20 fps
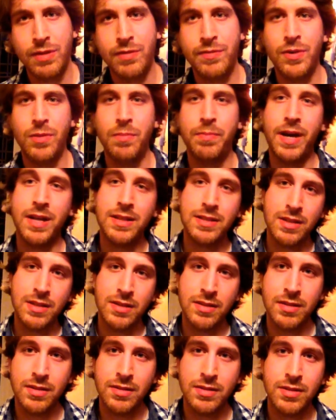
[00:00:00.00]
We feel
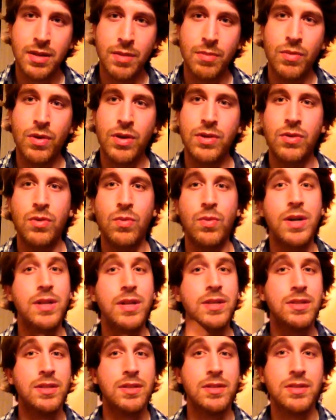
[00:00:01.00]
better than someone or
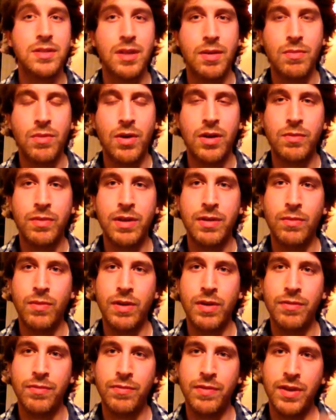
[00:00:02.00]
worse than someone.
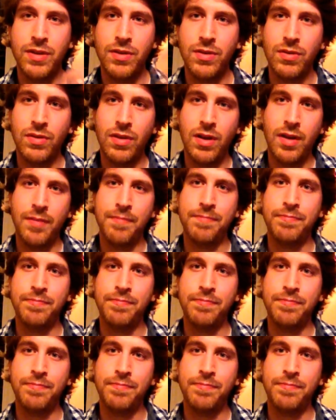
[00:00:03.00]
We feel